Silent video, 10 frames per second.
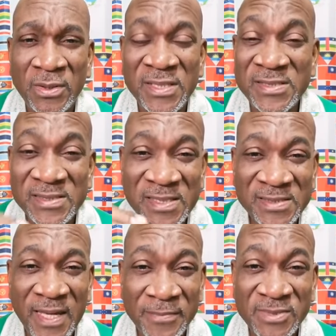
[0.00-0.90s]
This is the
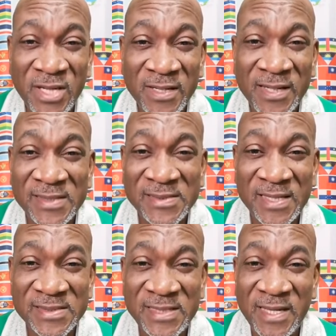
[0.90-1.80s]
same John that
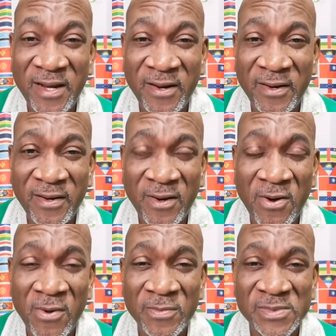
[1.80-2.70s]
says, Here
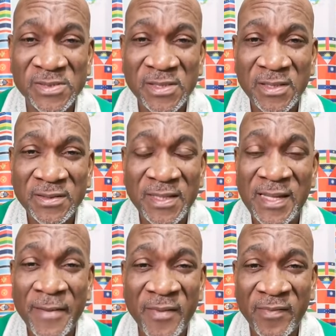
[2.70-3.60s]
comes the
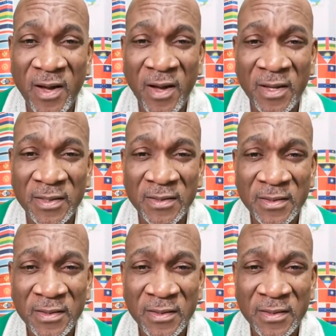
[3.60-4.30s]
Lamb of God,